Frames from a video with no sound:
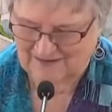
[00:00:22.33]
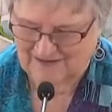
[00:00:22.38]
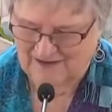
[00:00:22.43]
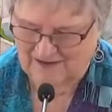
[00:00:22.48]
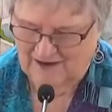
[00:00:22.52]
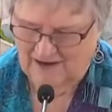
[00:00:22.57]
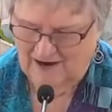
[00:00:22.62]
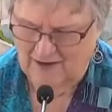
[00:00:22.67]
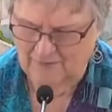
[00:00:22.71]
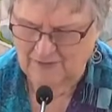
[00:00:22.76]

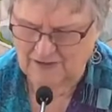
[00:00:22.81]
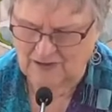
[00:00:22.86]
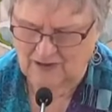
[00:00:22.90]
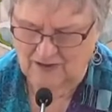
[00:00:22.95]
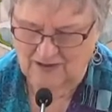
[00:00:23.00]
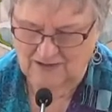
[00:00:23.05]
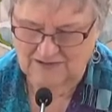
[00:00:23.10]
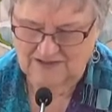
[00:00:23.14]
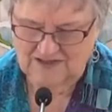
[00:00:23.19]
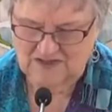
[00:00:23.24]
I
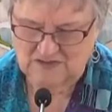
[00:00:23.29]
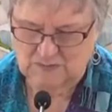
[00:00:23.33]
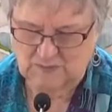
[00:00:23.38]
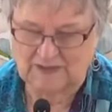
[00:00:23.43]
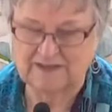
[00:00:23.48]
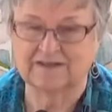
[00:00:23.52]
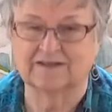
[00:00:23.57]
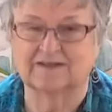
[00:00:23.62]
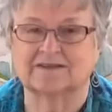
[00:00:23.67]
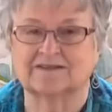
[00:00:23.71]
recall a
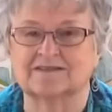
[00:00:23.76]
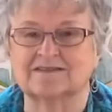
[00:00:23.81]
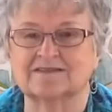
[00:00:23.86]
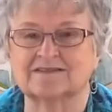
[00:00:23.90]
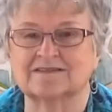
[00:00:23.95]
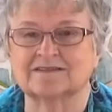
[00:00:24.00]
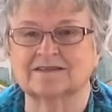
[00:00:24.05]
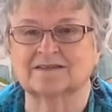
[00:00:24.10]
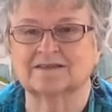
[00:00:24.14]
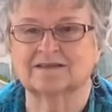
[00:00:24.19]

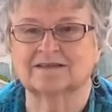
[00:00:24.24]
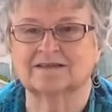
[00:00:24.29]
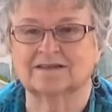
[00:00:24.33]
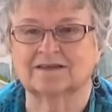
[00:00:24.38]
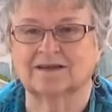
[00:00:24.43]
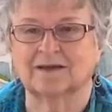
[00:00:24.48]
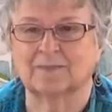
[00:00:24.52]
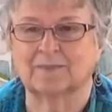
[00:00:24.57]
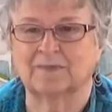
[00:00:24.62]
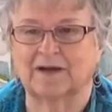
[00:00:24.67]
sweetness
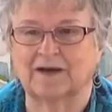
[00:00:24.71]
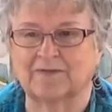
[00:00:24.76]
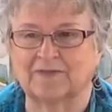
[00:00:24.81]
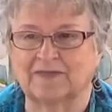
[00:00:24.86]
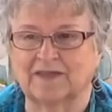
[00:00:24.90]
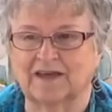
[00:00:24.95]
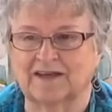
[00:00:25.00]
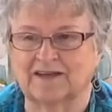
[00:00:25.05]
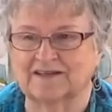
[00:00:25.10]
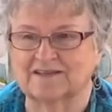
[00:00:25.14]
about
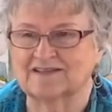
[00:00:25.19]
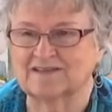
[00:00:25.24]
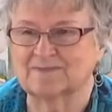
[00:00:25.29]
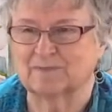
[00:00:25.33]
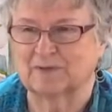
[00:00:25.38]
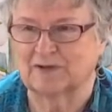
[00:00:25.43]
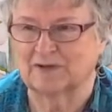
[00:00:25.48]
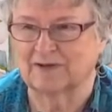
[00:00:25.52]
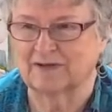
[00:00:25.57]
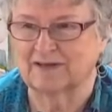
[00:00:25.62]
that
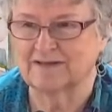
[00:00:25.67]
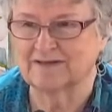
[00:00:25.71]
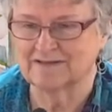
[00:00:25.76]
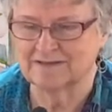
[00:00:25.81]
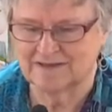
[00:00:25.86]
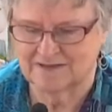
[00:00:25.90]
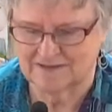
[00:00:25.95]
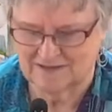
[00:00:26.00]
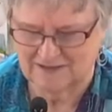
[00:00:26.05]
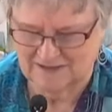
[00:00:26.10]

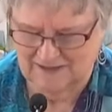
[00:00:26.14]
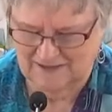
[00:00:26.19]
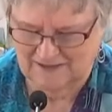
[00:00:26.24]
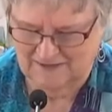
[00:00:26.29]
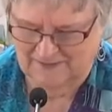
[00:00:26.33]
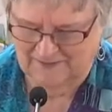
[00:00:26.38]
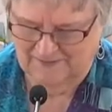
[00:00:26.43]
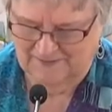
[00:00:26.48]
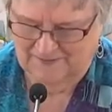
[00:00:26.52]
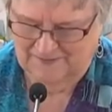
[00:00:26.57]
experience,
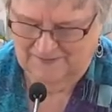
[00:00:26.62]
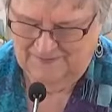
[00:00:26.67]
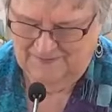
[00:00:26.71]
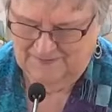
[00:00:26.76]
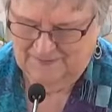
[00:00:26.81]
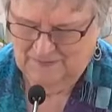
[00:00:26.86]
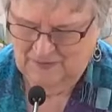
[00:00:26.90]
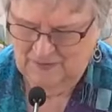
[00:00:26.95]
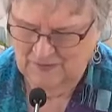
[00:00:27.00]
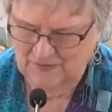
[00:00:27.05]

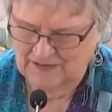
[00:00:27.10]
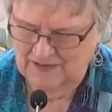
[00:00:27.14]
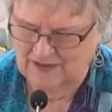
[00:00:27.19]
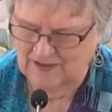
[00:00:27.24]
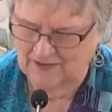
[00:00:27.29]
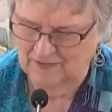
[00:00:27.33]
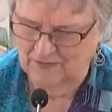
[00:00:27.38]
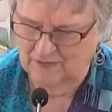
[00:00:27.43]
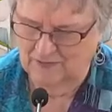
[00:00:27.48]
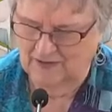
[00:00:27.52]
no
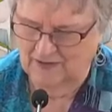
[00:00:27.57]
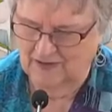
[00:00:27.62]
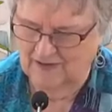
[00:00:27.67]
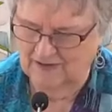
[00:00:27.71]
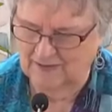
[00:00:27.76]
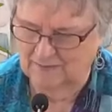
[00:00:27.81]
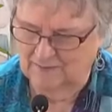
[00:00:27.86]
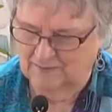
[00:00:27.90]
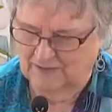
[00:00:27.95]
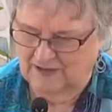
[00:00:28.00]
doubt
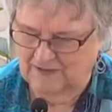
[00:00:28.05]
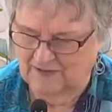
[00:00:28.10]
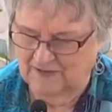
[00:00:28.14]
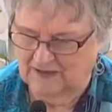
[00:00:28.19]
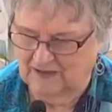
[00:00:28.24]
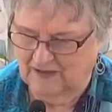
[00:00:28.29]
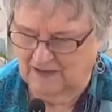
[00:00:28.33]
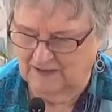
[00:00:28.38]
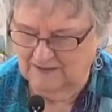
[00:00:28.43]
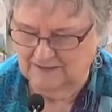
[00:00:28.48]
created by the
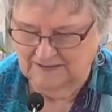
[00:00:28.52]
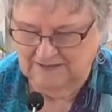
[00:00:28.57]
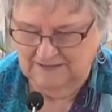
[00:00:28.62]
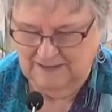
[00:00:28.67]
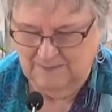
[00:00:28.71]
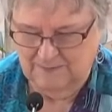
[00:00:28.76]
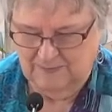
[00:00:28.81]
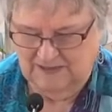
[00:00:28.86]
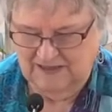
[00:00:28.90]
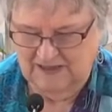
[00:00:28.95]

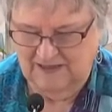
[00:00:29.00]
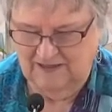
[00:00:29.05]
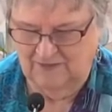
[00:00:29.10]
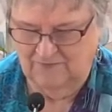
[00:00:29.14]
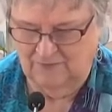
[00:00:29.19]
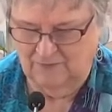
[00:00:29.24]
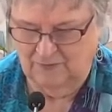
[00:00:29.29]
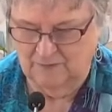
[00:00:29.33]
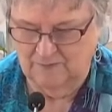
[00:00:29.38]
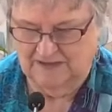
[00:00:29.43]
cuddly being
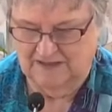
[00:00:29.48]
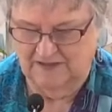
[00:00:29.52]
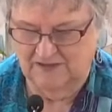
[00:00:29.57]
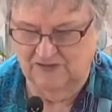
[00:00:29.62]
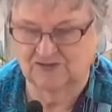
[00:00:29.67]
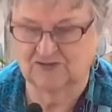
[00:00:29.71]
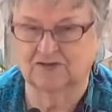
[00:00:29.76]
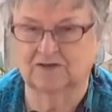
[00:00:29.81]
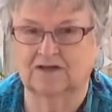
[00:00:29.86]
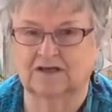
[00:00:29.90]
from
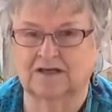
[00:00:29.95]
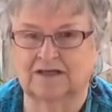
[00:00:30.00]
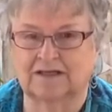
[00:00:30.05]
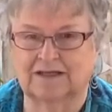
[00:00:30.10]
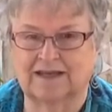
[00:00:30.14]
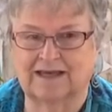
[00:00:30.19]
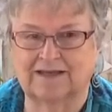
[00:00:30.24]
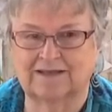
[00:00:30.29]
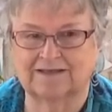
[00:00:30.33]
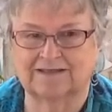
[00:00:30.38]

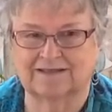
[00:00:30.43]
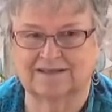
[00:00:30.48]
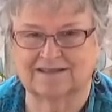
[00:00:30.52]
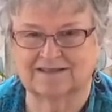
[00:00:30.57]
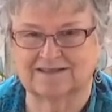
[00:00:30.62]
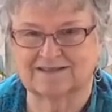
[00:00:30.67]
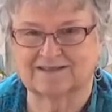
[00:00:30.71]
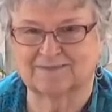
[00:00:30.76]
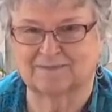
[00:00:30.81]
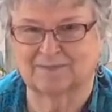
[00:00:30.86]

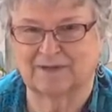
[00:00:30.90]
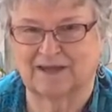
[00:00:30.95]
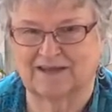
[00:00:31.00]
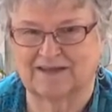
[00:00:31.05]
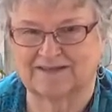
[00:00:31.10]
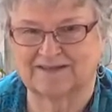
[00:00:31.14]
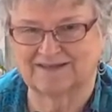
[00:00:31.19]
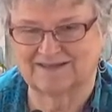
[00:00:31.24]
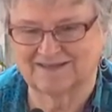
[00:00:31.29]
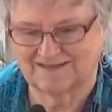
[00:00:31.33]
intergalactic
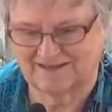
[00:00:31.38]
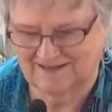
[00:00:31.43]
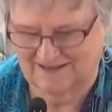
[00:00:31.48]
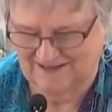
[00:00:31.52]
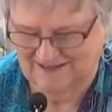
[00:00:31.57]
space.